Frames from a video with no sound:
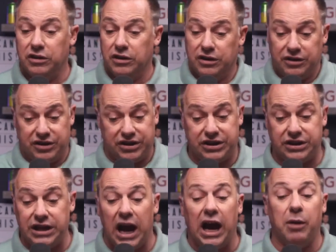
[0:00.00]

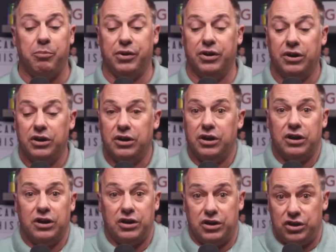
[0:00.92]
Stop
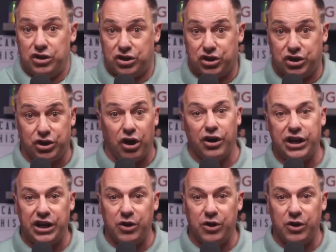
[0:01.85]
starting